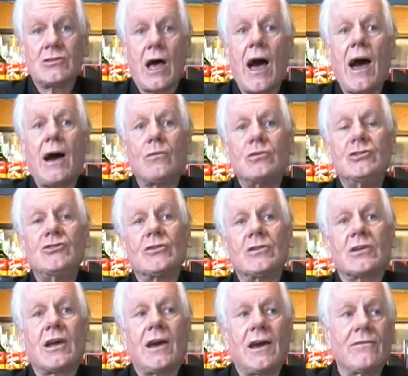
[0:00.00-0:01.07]
So how would you
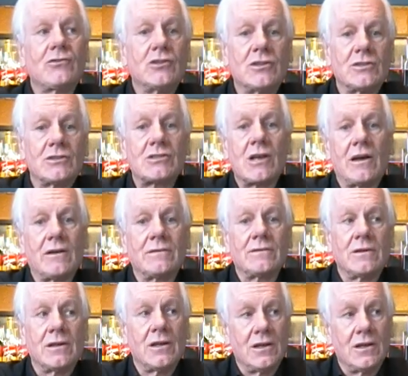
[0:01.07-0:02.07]
look after yourself